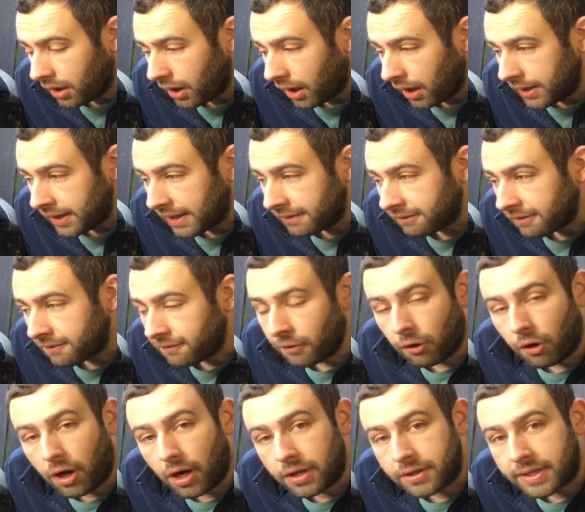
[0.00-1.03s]
I never
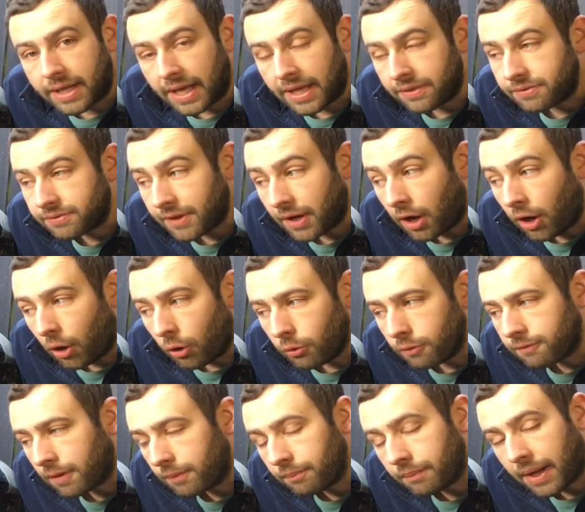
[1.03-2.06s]
thought I'd get the whole
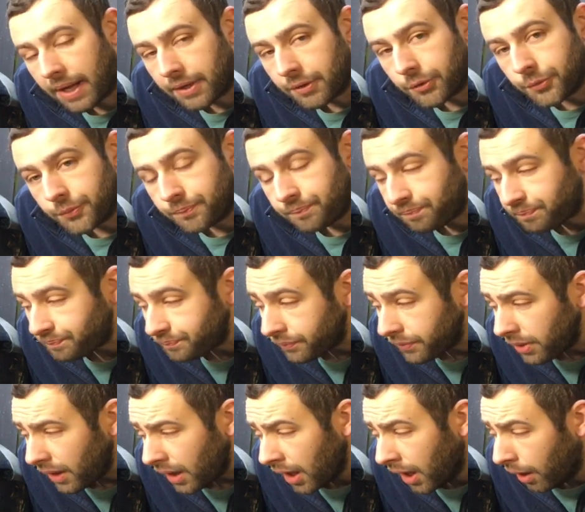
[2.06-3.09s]
front panel.
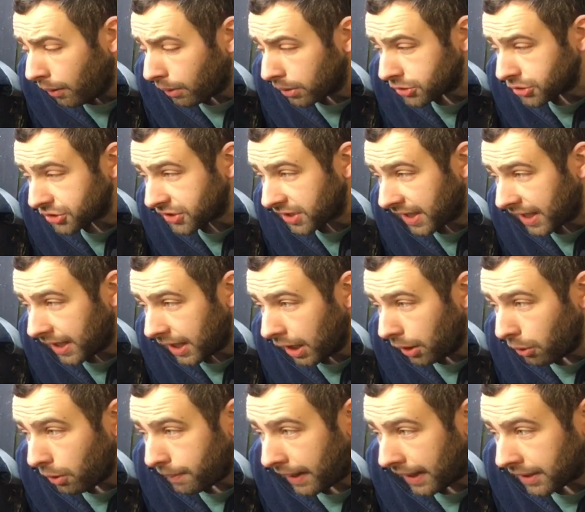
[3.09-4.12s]
I was just going to get the
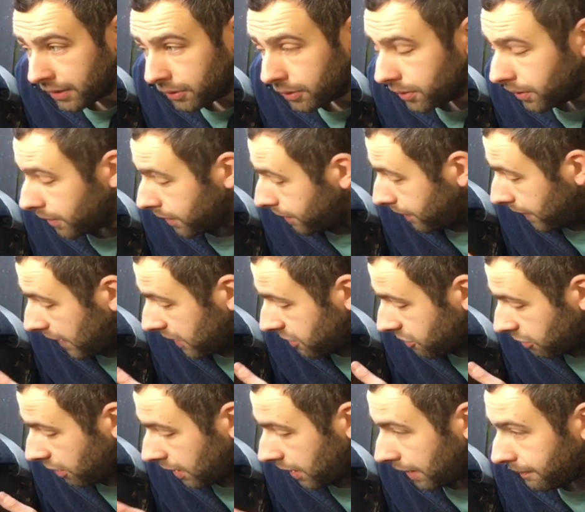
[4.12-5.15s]
lower panel and
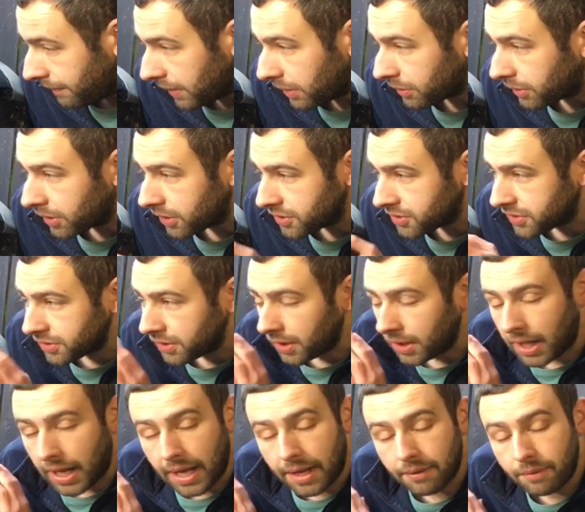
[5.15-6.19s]
build, because
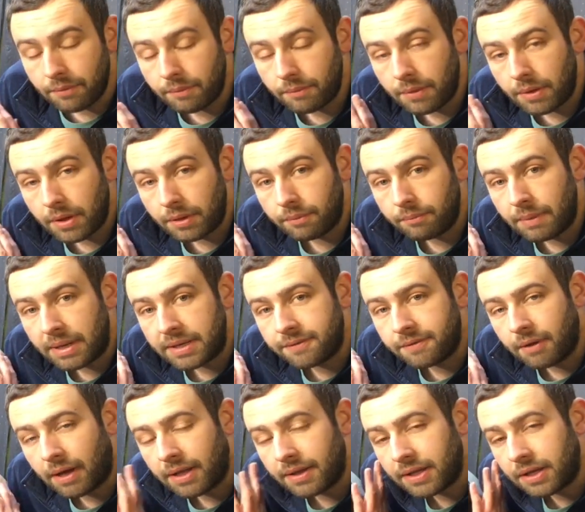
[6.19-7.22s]
many of
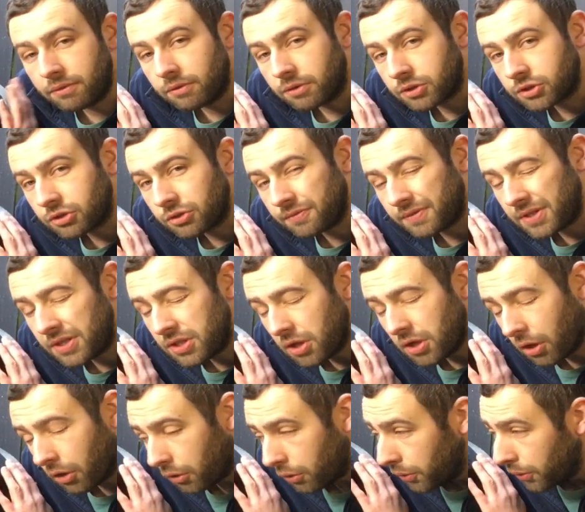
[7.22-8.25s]
you out there, I'm not sure if you
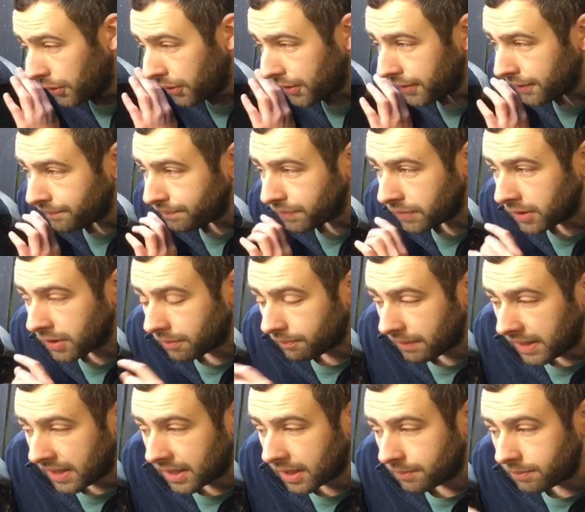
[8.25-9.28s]
know, the
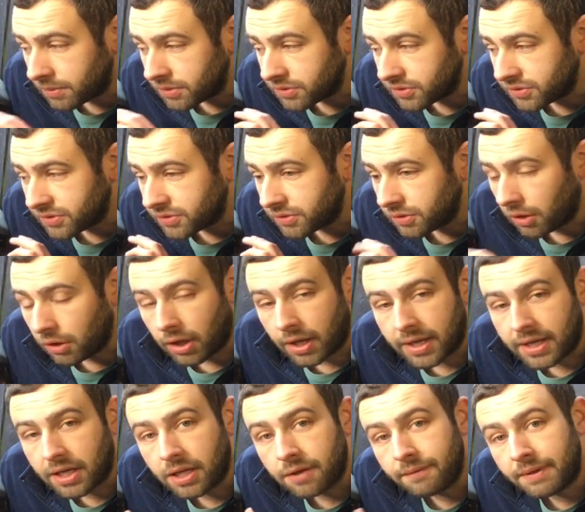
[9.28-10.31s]
Mini Clubman's not
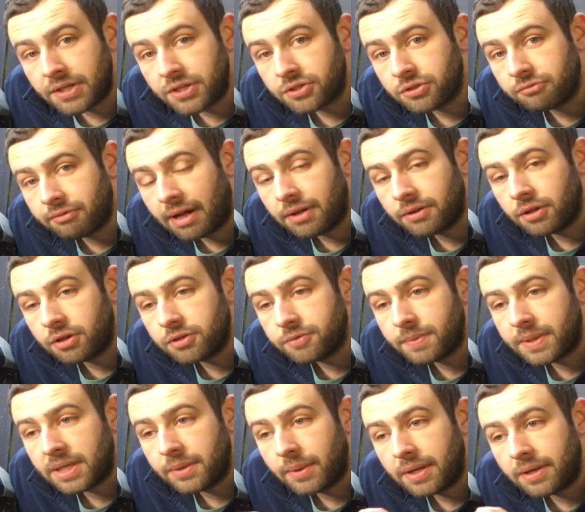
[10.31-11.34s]
like a conventional round nose
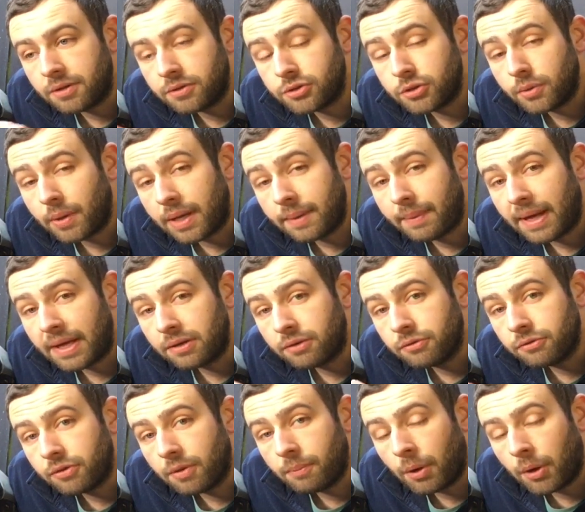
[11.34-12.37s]
Mini where you've got two A
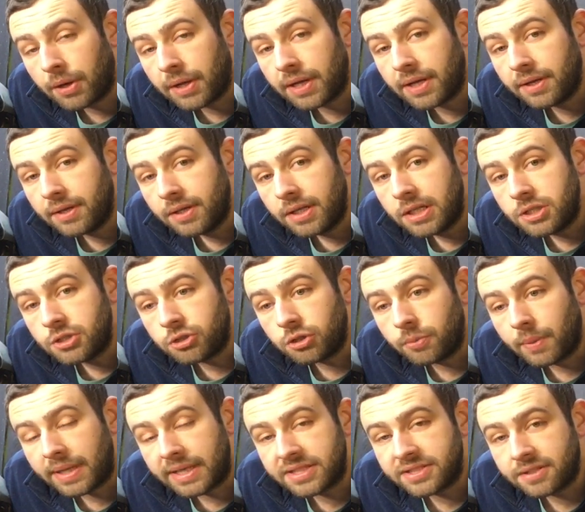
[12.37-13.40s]
panels, a bonnet, two
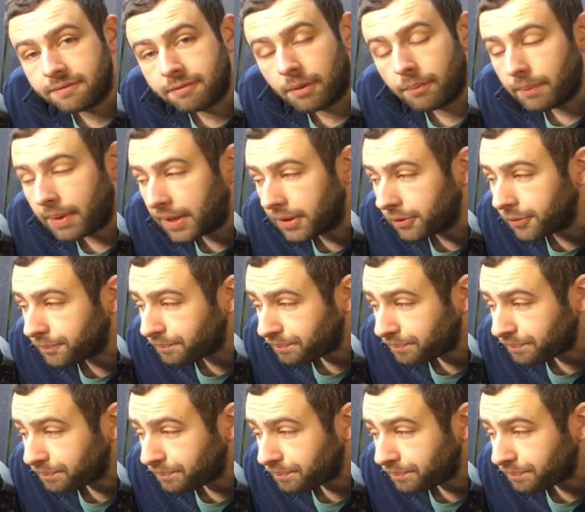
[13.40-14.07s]
wings and a front panel.